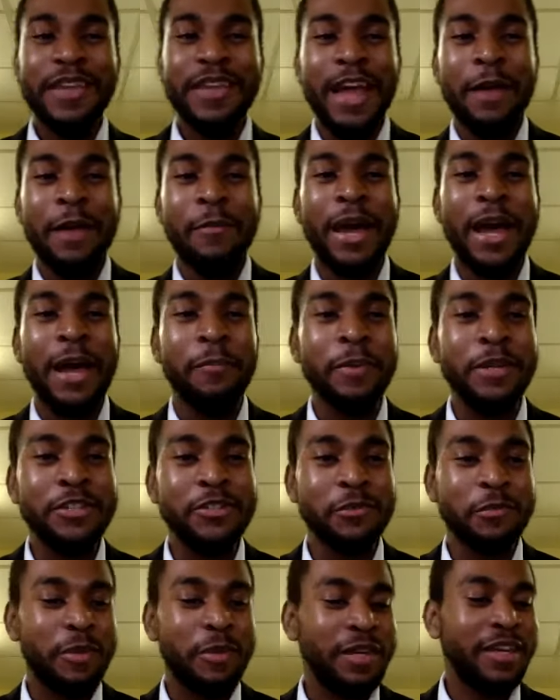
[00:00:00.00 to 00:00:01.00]
I'm happy
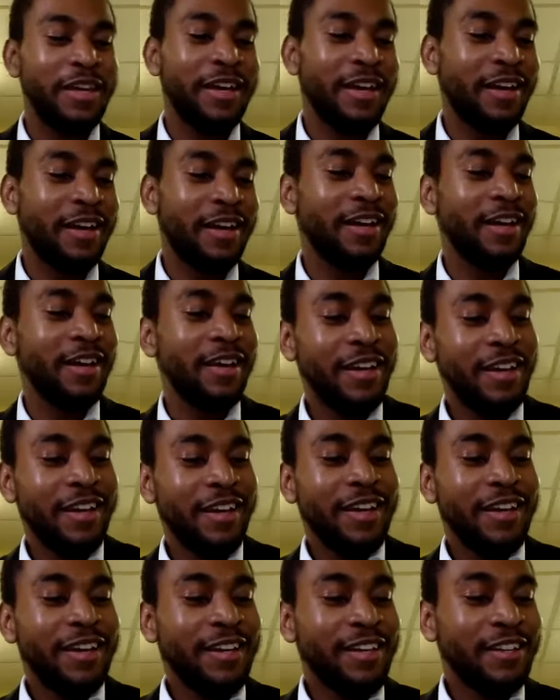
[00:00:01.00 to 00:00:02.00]
to be, uh,
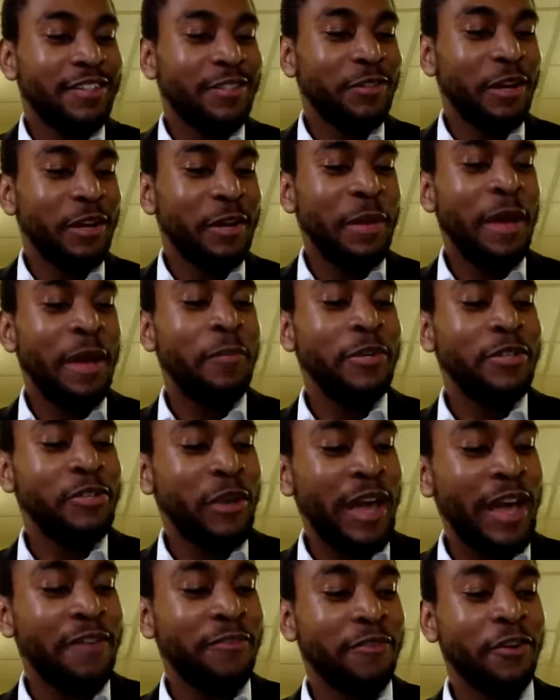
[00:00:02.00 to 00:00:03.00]
uh, to, I'm happy to
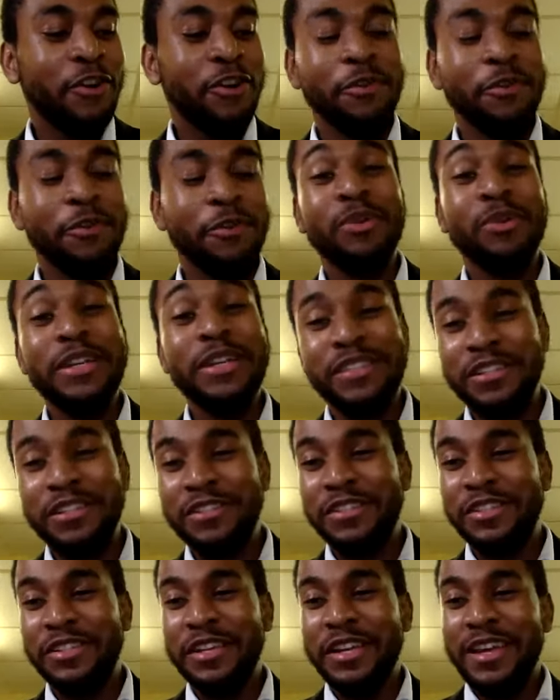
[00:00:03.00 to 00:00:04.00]
have her
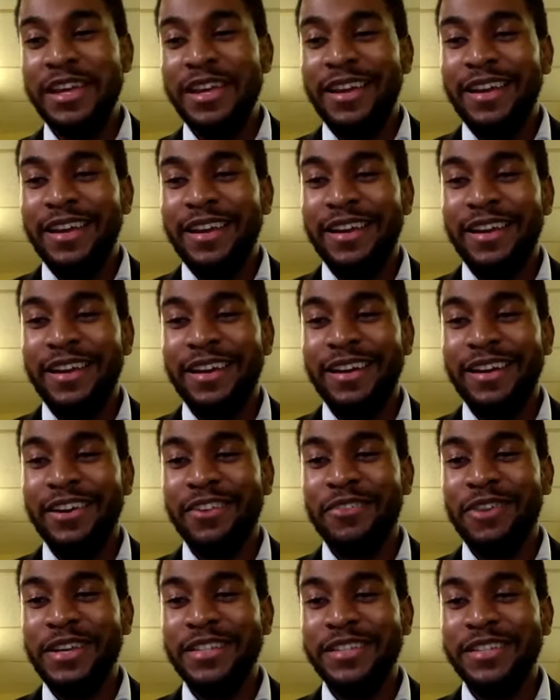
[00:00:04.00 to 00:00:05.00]
presence uh,
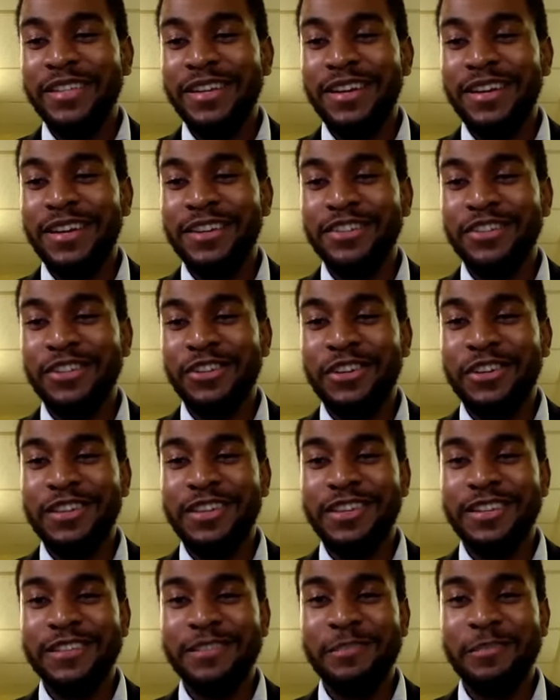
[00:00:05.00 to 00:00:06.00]
gracing us on
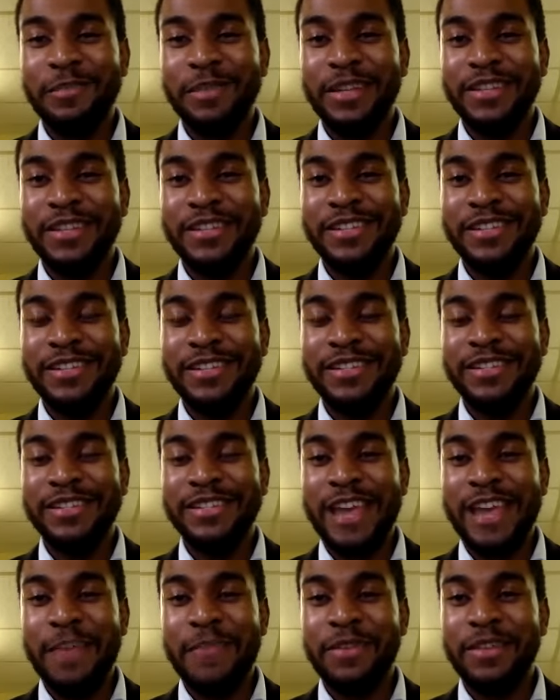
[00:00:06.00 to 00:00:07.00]
this blessed
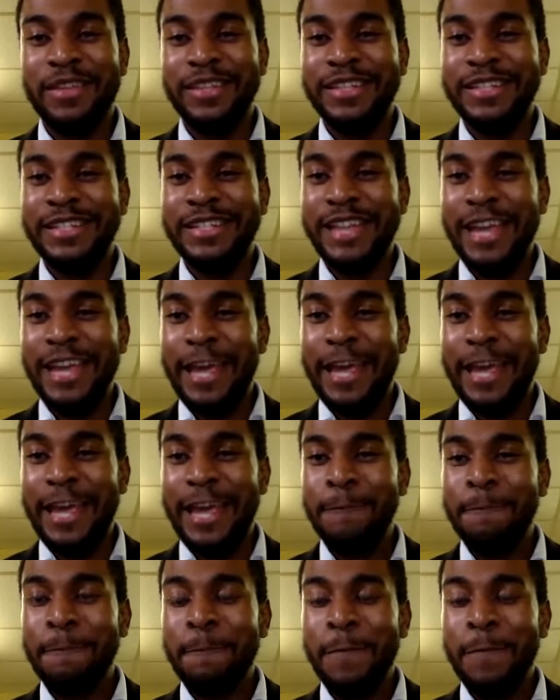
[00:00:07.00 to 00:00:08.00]
Sabbath day.
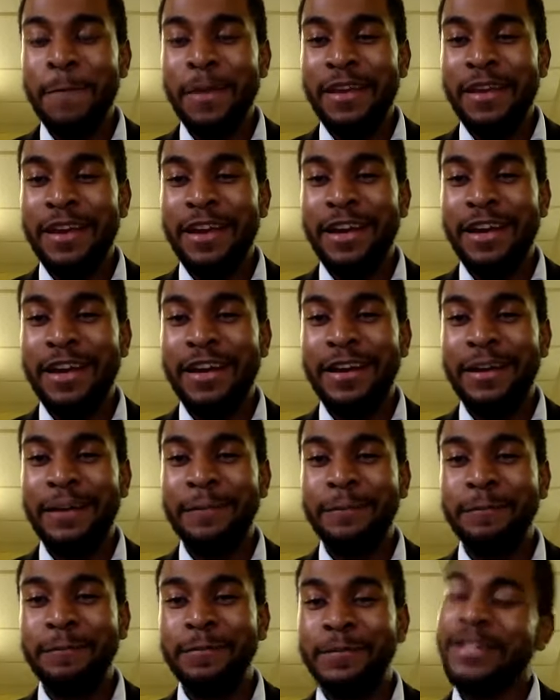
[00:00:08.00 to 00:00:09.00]

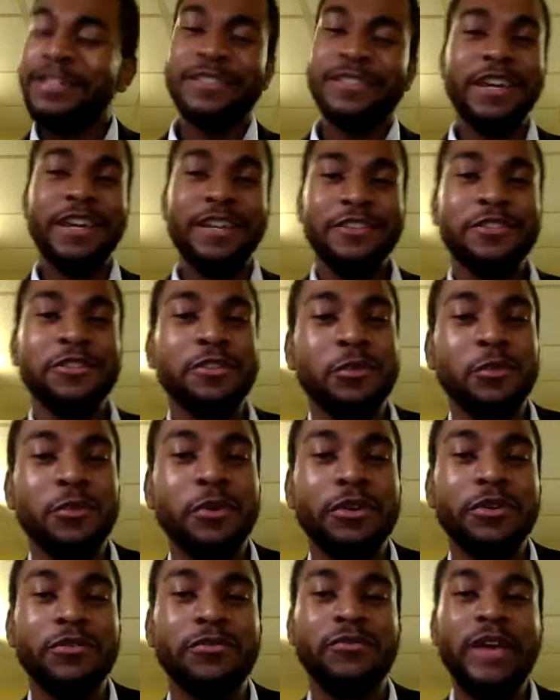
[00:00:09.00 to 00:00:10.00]
Um, let's get into the
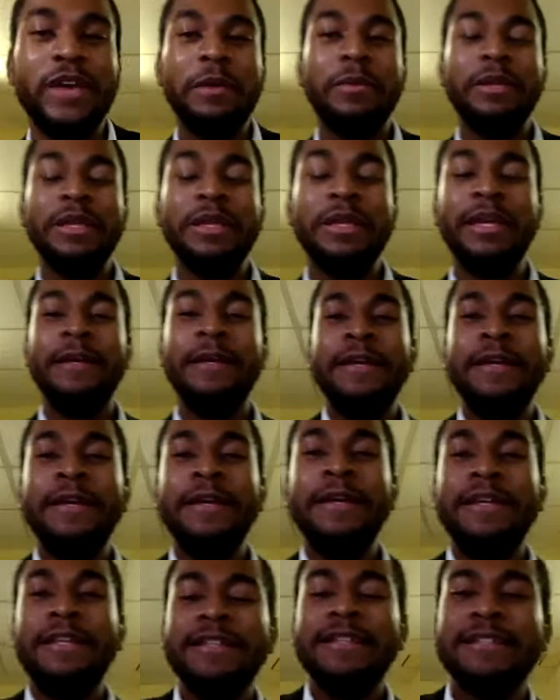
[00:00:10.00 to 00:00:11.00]
word, family.
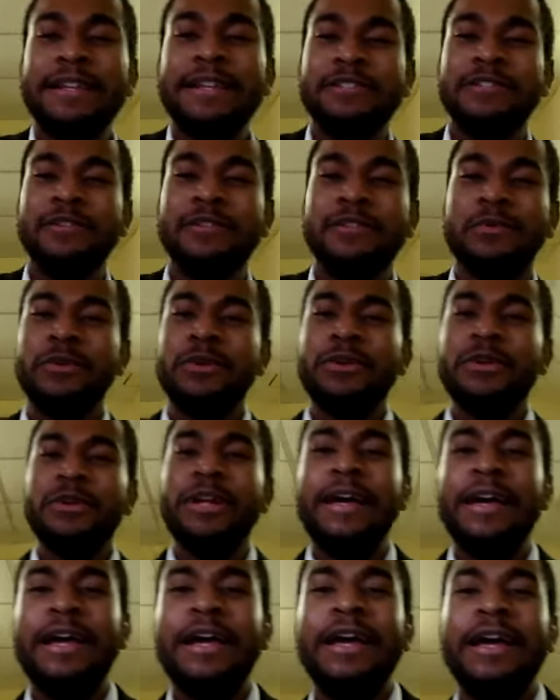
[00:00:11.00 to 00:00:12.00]
Let's get into the word.
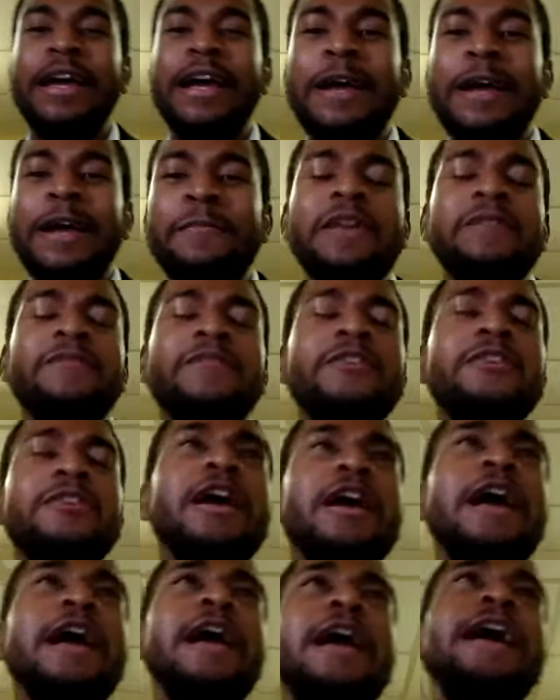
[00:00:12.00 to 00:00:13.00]
I, am never,
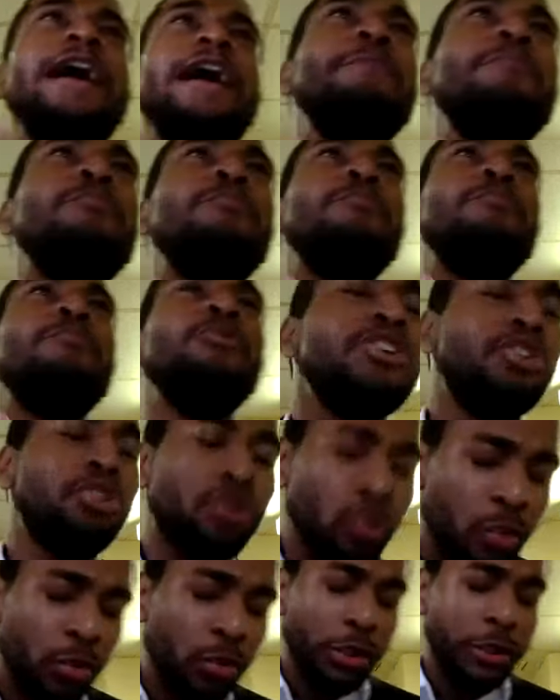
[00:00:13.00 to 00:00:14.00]
I, am pretty
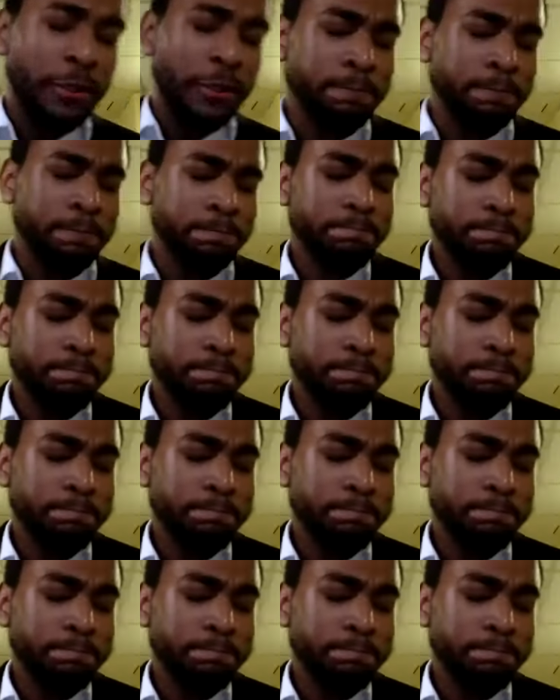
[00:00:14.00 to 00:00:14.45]
sure,